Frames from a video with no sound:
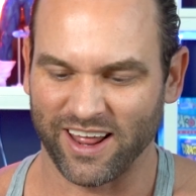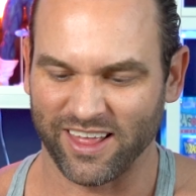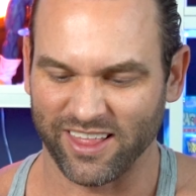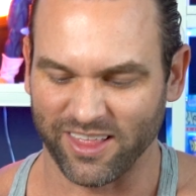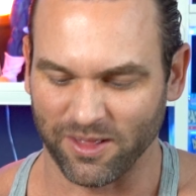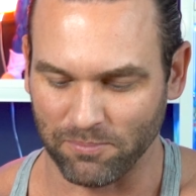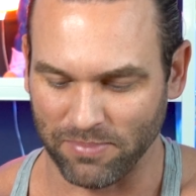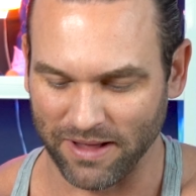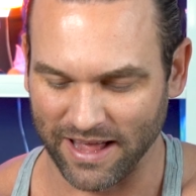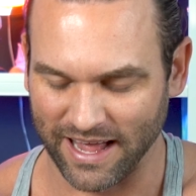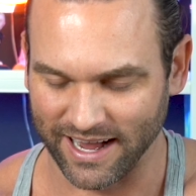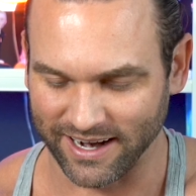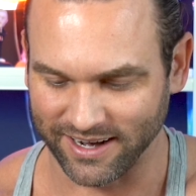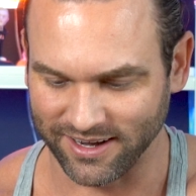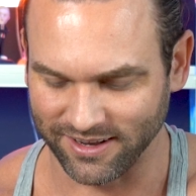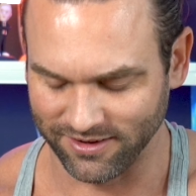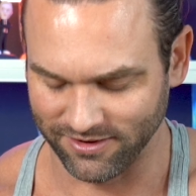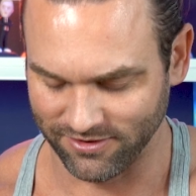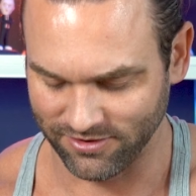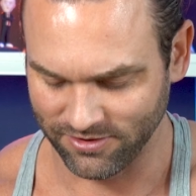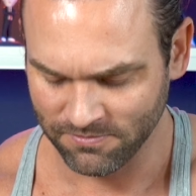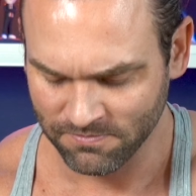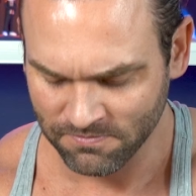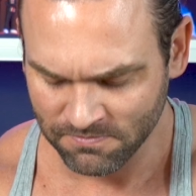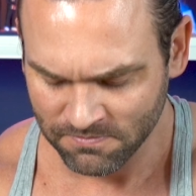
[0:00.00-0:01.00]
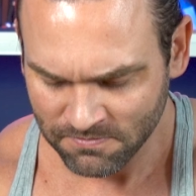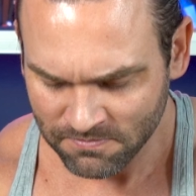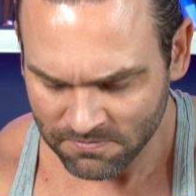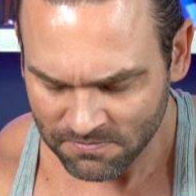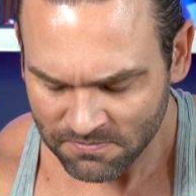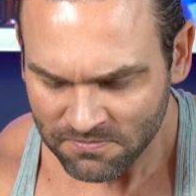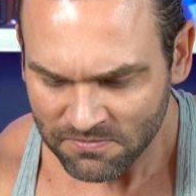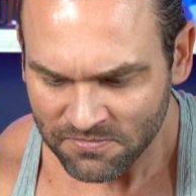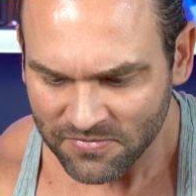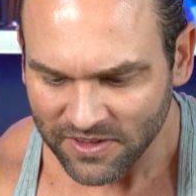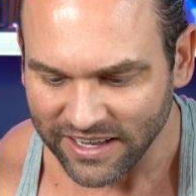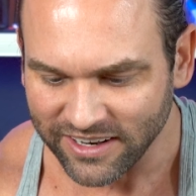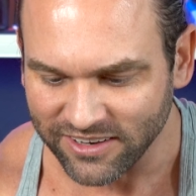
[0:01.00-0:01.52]
out of the package,
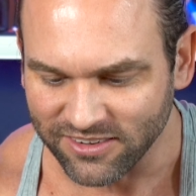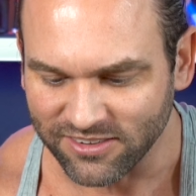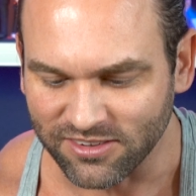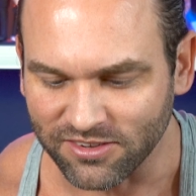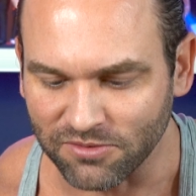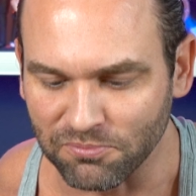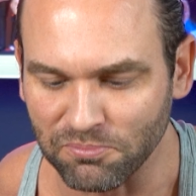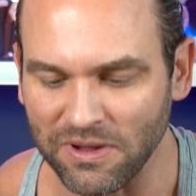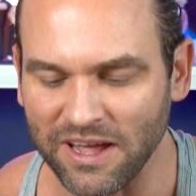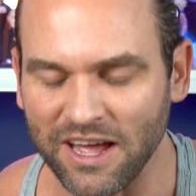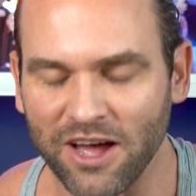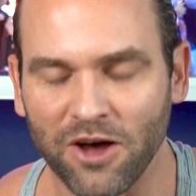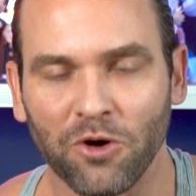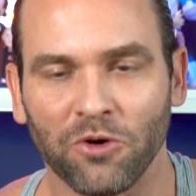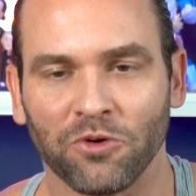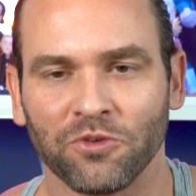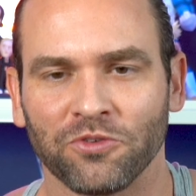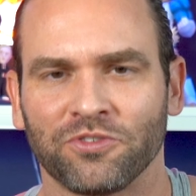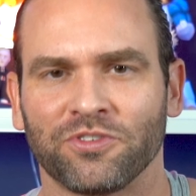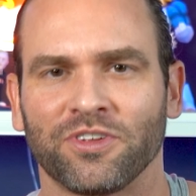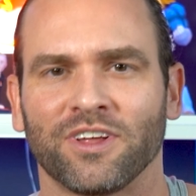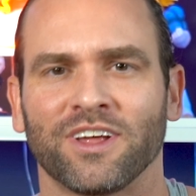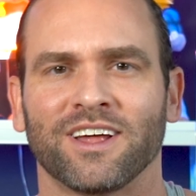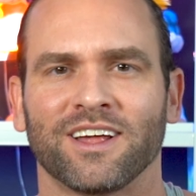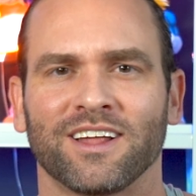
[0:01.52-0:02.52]
it smells